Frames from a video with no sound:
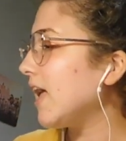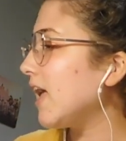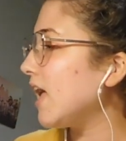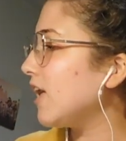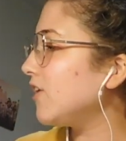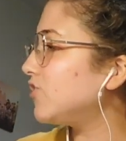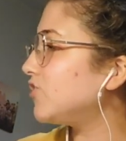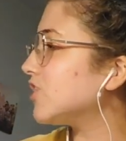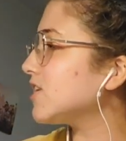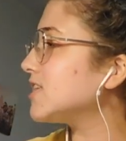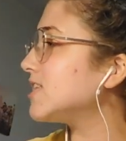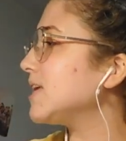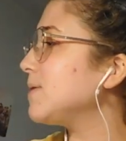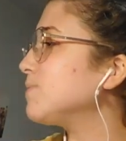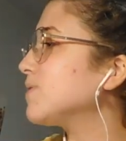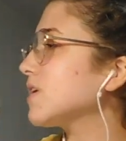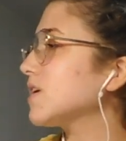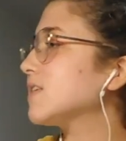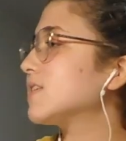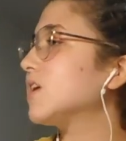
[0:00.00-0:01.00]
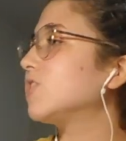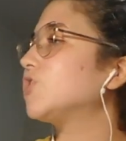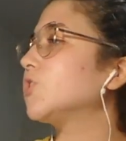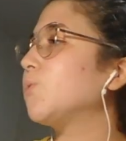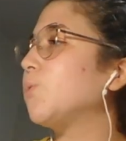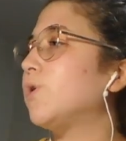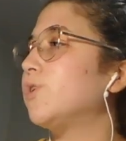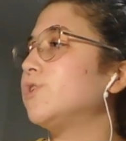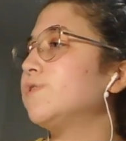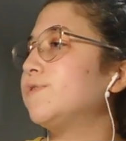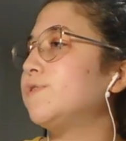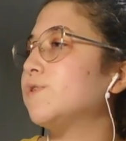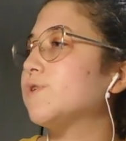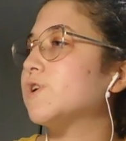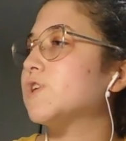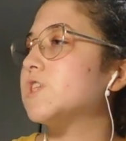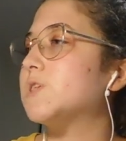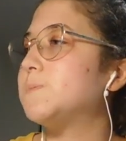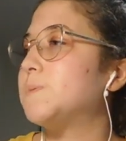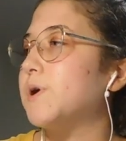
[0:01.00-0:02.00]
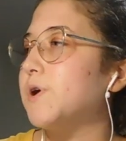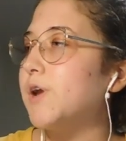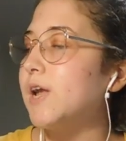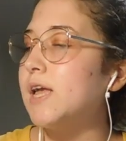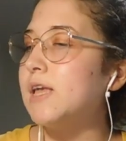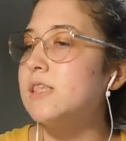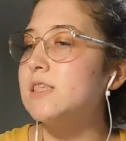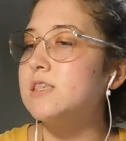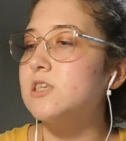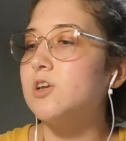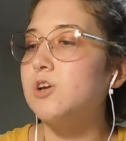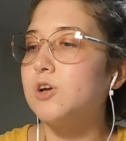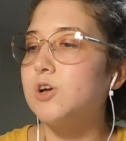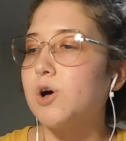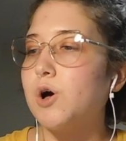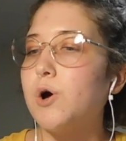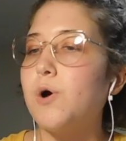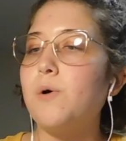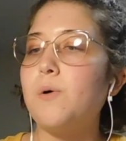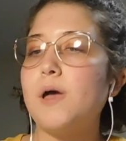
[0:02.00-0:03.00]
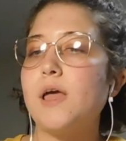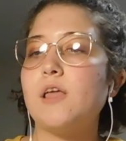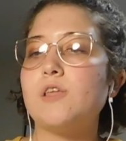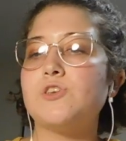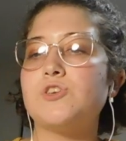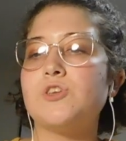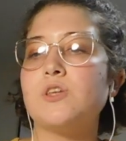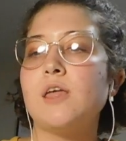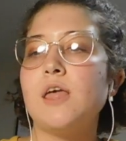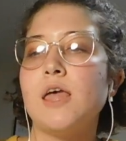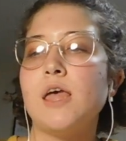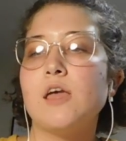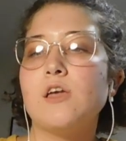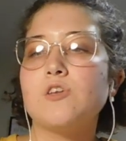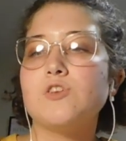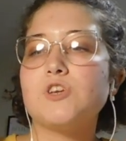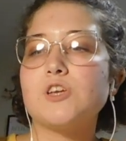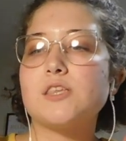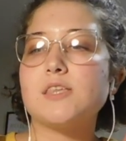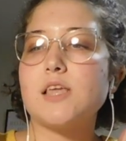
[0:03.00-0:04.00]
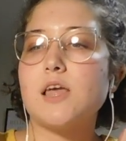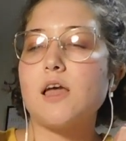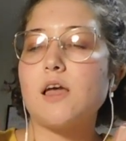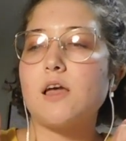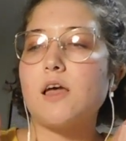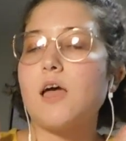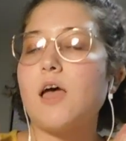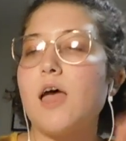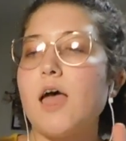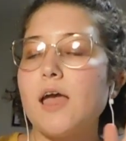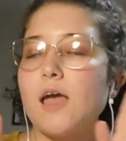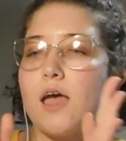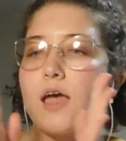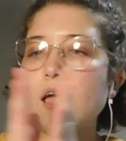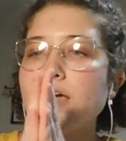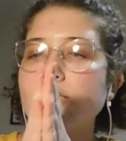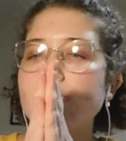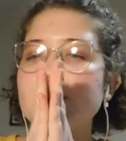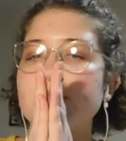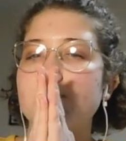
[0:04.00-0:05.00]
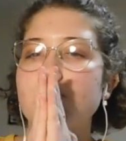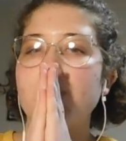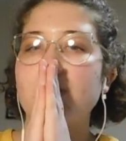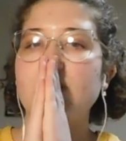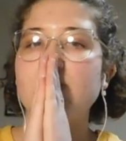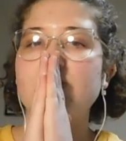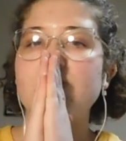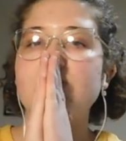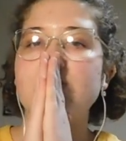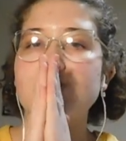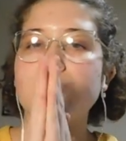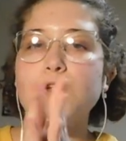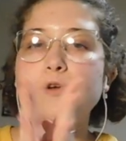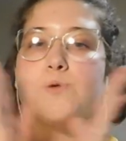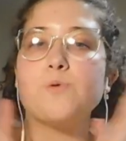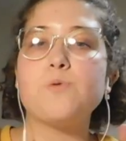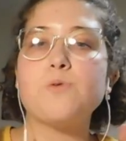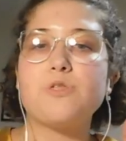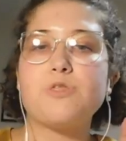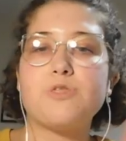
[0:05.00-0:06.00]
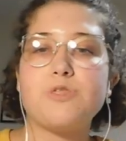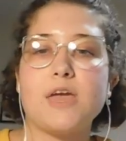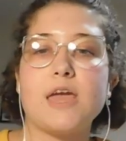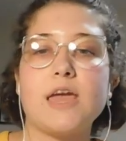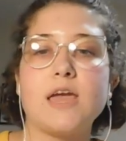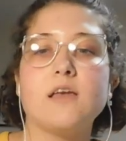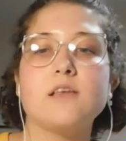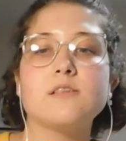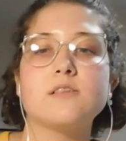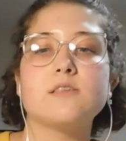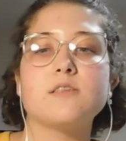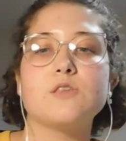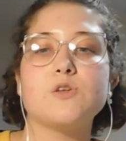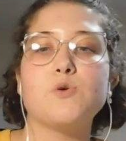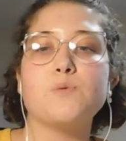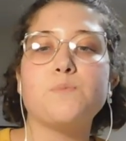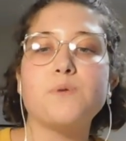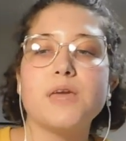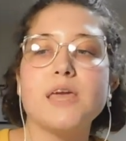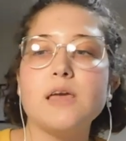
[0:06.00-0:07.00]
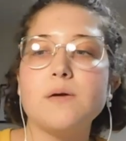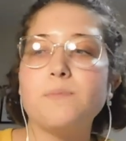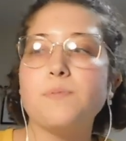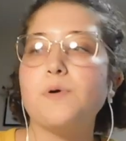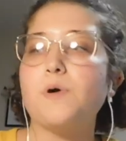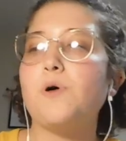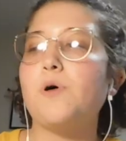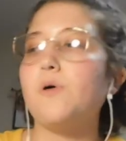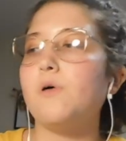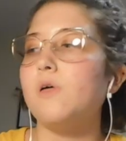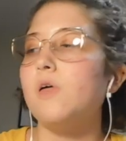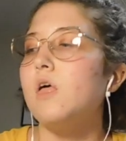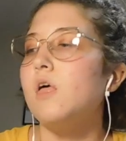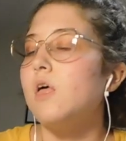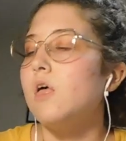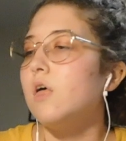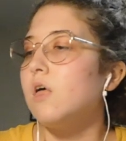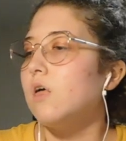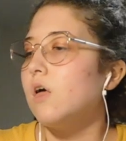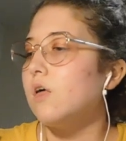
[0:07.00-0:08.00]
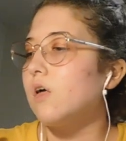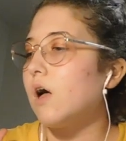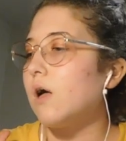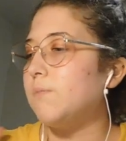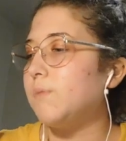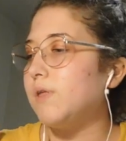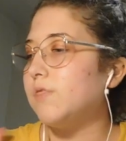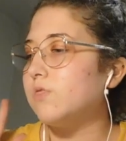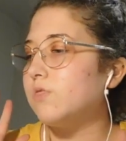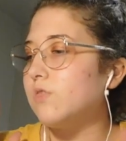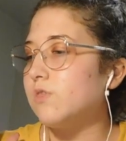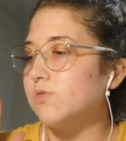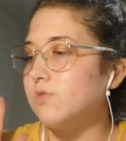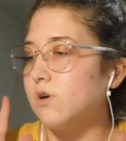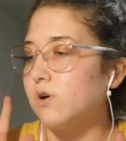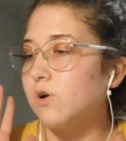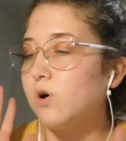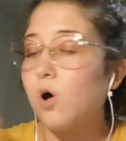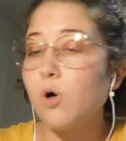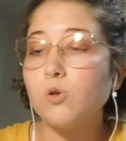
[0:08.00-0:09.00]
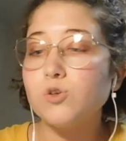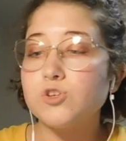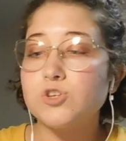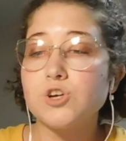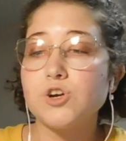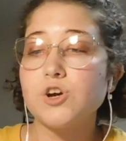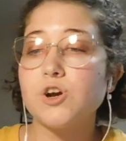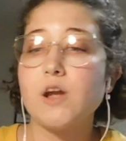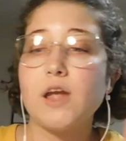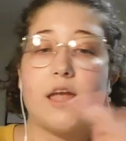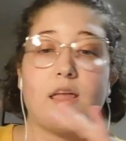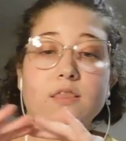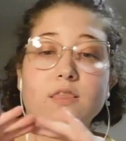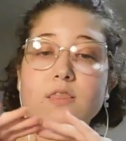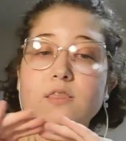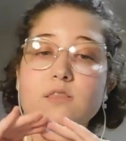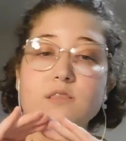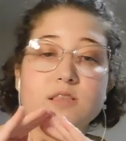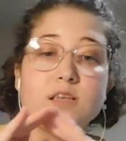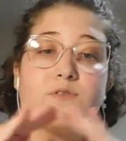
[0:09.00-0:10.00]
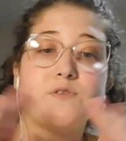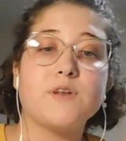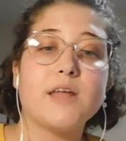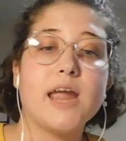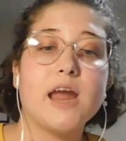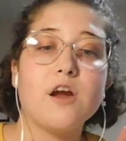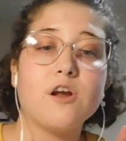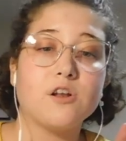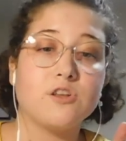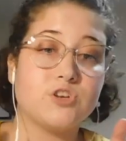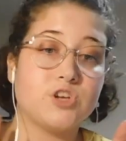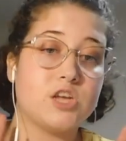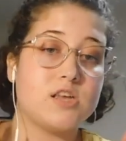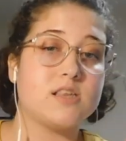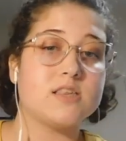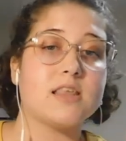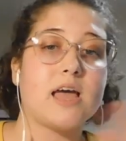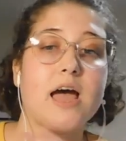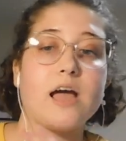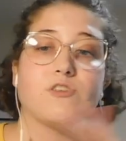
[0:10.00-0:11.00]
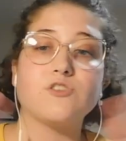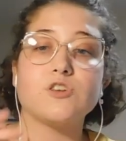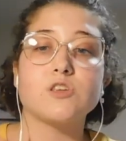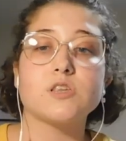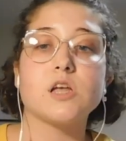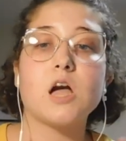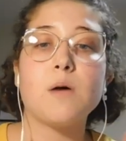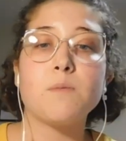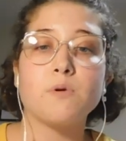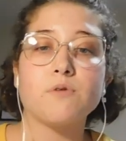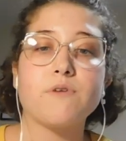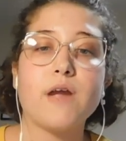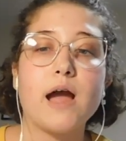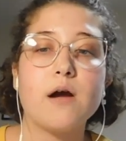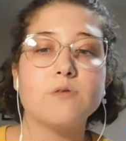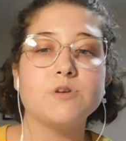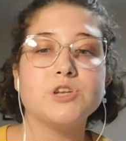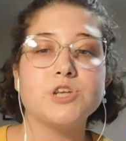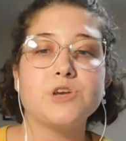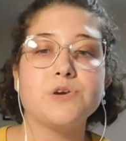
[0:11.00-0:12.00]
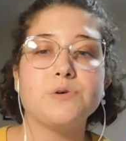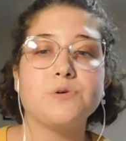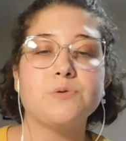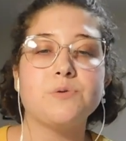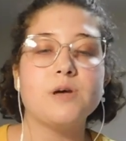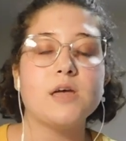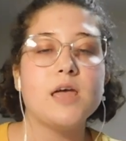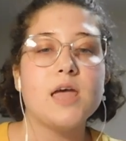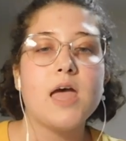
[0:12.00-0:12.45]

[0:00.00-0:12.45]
just seems like such a wonderful experience to go and just experience new things, new people. I mean, the culture and different heritages that just come around you.